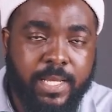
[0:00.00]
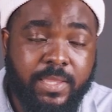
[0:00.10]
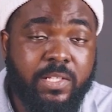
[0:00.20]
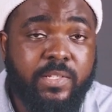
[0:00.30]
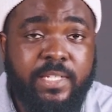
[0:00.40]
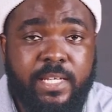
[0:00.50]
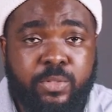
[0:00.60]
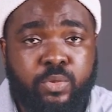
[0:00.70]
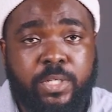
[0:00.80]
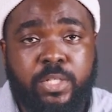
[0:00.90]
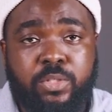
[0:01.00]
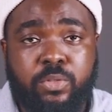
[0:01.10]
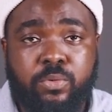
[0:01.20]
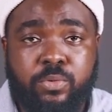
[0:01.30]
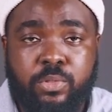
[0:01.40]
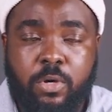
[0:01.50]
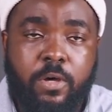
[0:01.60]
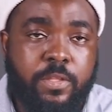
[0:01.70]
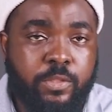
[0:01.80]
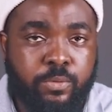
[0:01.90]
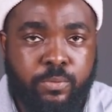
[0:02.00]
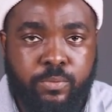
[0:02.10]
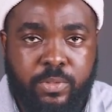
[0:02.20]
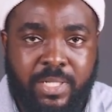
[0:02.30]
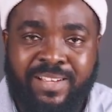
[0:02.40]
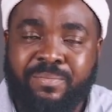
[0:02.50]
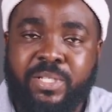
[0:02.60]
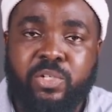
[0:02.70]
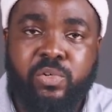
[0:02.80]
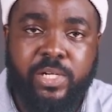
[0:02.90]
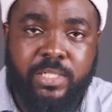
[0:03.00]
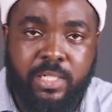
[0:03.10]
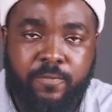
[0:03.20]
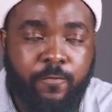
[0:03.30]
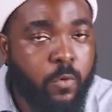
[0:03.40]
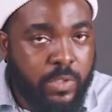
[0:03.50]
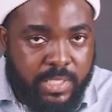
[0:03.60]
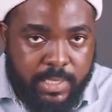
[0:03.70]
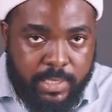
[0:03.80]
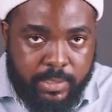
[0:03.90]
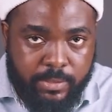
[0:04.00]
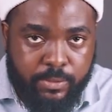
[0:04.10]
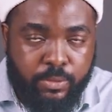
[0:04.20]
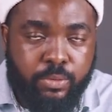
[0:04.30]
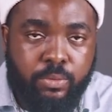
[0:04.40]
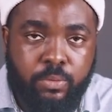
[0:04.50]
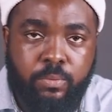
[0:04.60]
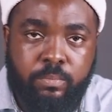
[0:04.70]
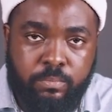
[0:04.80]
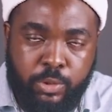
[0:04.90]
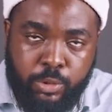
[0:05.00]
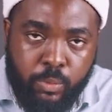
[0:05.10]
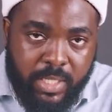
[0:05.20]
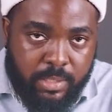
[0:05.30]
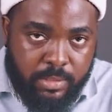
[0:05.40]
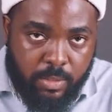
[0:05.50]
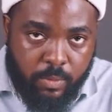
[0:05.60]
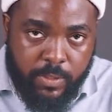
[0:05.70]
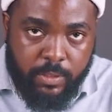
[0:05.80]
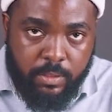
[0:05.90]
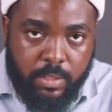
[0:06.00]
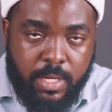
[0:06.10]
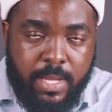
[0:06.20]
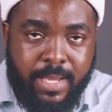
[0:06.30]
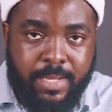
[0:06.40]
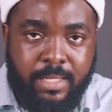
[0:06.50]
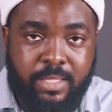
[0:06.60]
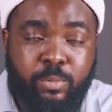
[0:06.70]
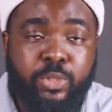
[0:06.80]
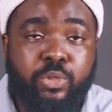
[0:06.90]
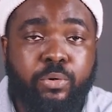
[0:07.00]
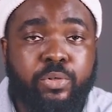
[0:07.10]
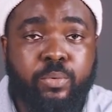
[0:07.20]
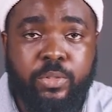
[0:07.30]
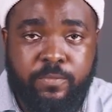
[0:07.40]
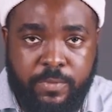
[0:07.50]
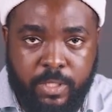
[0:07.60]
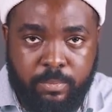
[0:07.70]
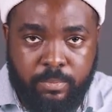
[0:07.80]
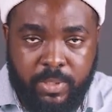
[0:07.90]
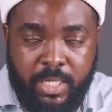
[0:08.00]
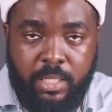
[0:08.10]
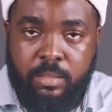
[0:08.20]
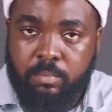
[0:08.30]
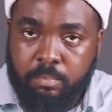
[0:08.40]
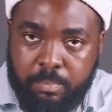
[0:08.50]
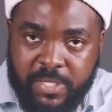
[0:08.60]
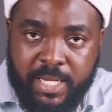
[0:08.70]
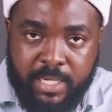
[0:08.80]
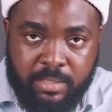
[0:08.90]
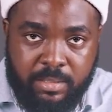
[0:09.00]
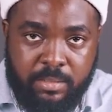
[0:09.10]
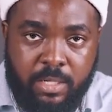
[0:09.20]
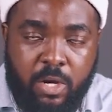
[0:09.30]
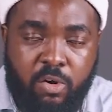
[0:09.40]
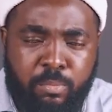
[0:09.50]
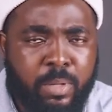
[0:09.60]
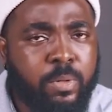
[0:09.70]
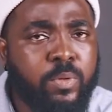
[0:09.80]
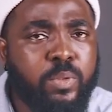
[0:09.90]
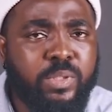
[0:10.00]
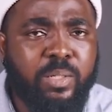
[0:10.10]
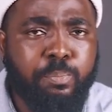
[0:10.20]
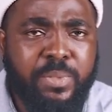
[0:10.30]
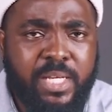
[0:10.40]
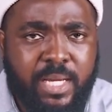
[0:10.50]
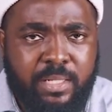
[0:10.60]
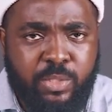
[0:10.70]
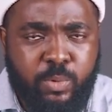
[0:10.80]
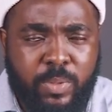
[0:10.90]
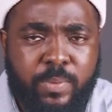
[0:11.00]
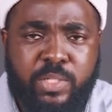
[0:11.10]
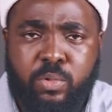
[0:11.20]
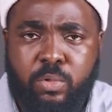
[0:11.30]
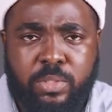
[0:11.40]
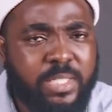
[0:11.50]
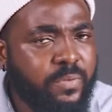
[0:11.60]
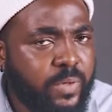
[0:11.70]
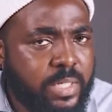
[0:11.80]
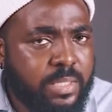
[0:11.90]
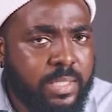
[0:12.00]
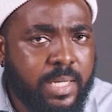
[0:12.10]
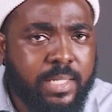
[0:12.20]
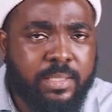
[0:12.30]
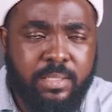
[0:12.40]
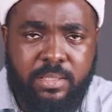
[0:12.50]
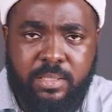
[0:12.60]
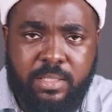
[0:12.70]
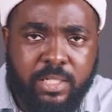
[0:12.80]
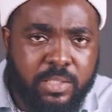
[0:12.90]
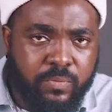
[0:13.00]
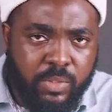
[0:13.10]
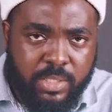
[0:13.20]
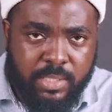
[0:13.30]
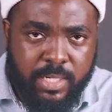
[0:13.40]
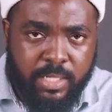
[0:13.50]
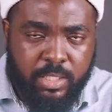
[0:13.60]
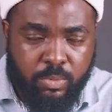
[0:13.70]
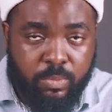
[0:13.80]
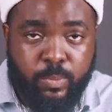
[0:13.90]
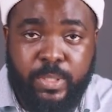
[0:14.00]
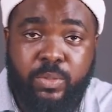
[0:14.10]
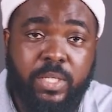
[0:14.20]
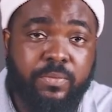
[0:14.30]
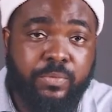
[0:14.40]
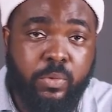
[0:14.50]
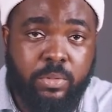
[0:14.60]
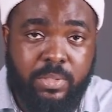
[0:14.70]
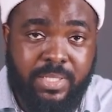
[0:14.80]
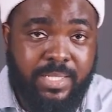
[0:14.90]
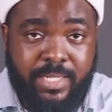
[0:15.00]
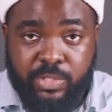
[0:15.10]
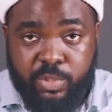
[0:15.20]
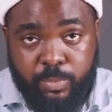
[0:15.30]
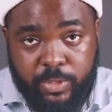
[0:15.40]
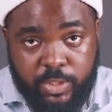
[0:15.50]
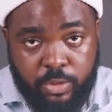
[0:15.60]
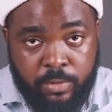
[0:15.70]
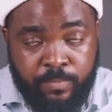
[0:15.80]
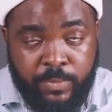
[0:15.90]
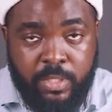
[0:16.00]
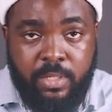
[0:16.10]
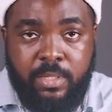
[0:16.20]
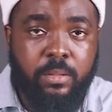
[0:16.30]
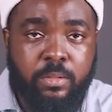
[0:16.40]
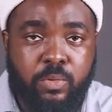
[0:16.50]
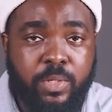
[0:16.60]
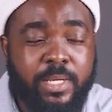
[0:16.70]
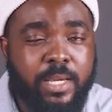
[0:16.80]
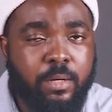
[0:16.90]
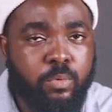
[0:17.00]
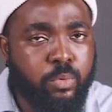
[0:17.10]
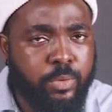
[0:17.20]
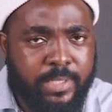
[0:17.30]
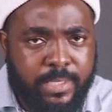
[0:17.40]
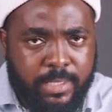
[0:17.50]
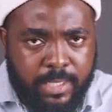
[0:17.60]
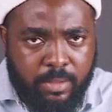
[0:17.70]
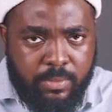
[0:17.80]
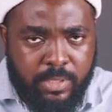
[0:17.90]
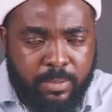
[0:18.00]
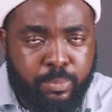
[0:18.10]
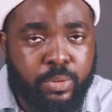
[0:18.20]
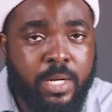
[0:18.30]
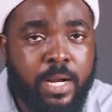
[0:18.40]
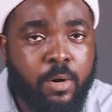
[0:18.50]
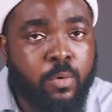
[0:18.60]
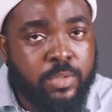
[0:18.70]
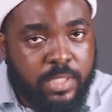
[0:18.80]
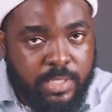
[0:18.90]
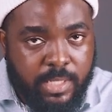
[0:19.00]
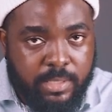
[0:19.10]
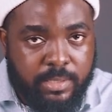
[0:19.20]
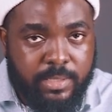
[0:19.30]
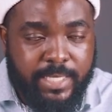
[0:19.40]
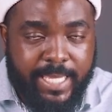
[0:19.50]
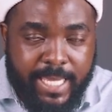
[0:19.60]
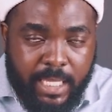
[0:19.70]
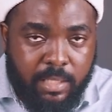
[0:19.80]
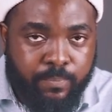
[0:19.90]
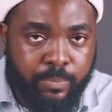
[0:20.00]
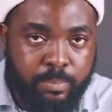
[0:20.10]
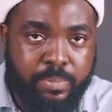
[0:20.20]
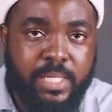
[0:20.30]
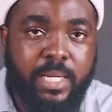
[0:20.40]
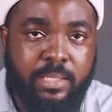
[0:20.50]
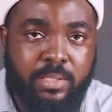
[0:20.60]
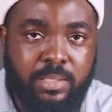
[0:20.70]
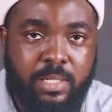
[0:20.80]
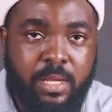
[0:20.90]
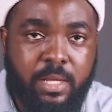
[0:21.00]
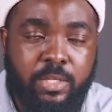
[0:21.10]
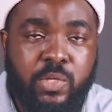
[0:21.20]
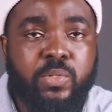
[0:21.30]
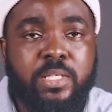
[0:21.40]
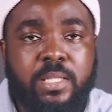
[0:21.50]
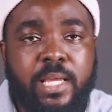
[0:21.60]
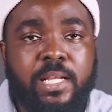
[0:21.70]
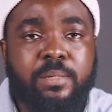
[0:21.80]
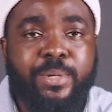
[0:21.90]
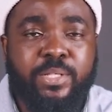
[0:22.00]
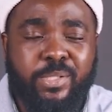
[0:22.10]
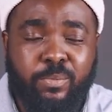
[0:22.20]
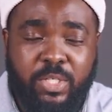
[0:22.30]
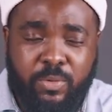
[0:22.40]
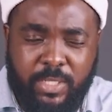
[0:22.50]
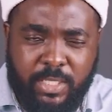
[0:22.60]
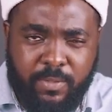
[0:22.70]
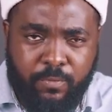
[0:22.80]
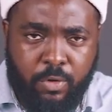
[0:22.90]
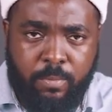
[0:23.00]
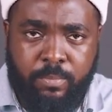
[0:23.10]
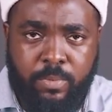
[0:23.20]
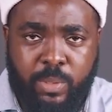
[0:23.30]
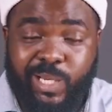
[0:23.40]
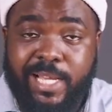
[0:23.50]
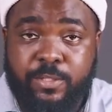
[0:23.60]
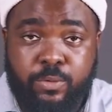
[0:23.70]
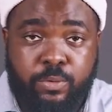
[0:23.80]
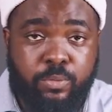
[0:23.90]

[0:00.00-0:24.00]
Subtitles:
at this stage, you can use other tools that have been created for designers to showcase their work. And I'll be showing you one of them in Behance. Remember, we looked at Behance where we saw different designs and sets for designs when we were looking for design inspiration. So here we'll create an account and put our own designs in Behance using the elements that we created from the last